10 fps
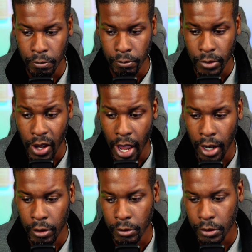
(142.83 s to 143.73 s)

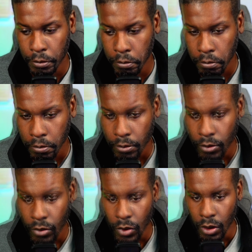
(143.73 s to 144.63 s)
add-ons.
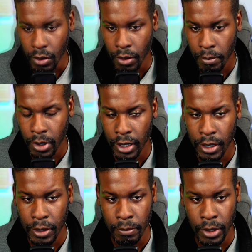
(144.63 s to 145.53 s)
But
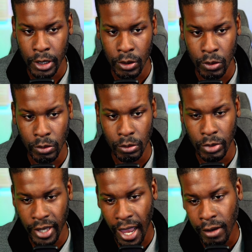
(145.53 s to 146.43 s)

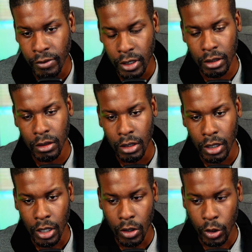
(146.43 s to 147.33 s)
Canva
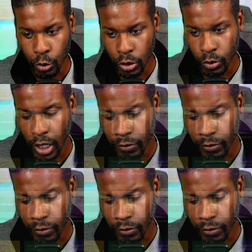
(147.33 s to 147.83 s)
was what I first